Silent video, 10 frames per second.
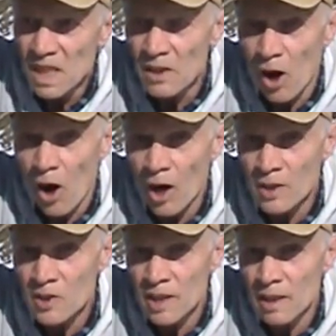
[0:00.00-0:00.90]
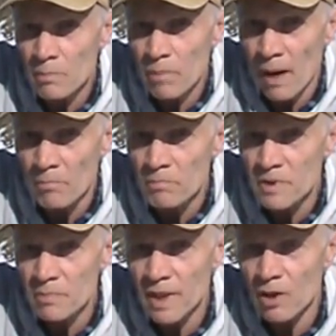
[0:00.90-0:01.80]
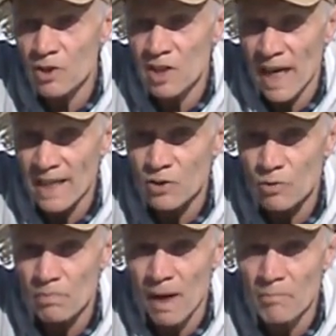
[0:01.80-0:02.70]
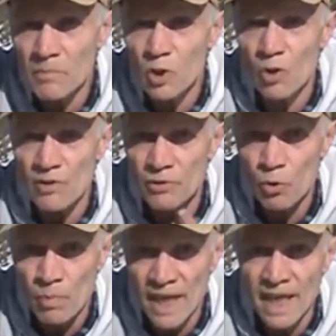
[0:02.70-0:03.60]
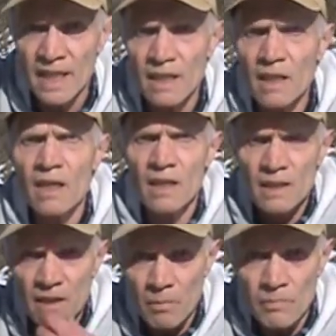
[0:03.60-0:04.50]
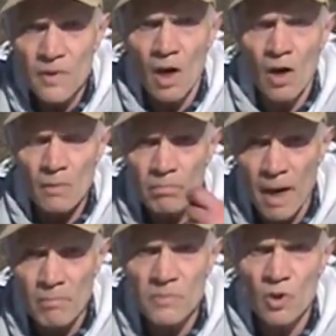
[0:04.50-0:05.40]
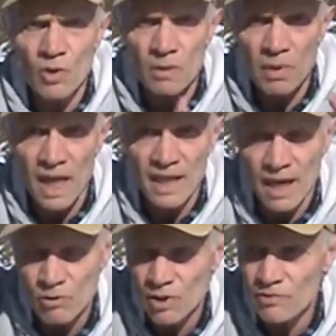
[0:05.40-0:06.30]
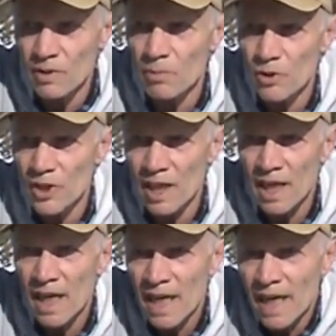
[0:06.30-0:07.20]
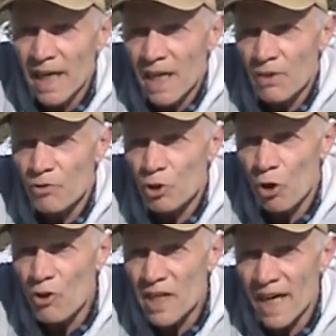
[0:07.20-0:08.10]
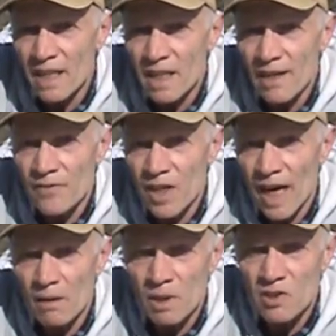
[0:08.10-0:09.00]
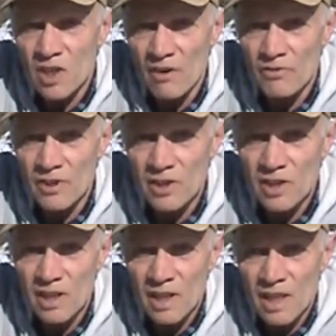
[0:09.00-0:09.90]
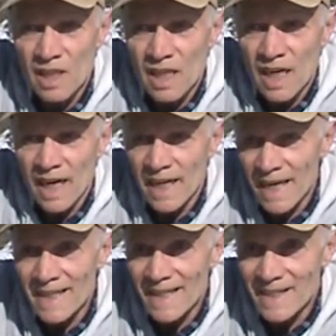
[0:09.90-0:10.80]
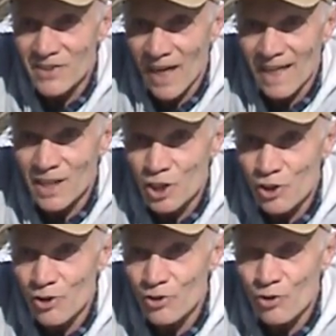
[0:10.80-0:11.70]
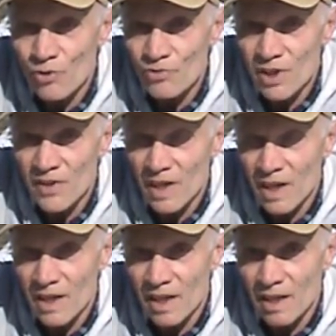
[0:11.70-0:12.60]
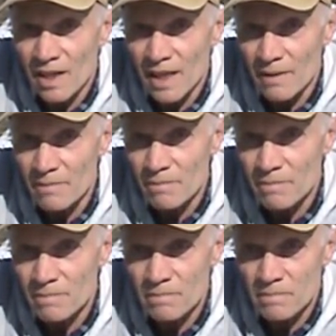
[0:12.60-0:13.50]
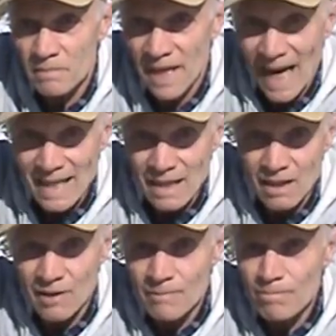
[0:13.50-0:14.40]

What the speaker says: the heart still pumps because it has to pump. So if you bleed it, the heart pumps all the blood out of the body. If you don't get that, the animal suffers. And getting a second shot off on a cattle